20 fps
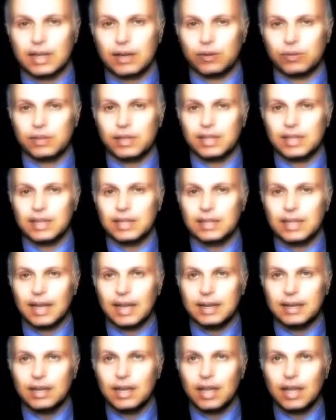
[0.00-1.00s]
I don't think
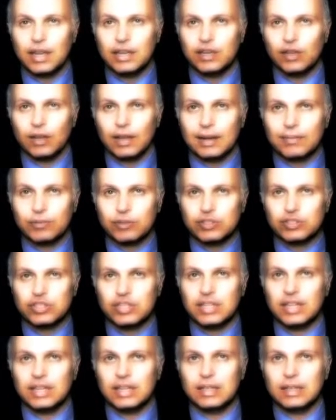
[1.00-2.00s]
that you'll ever
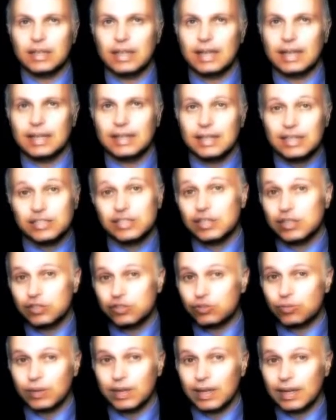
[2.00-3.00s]
see in this
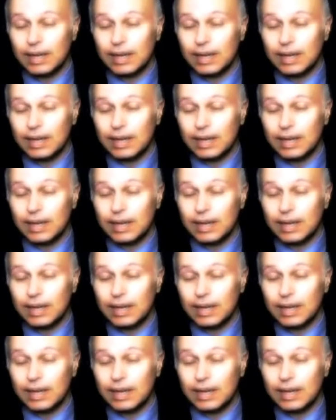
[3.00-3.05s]
industry,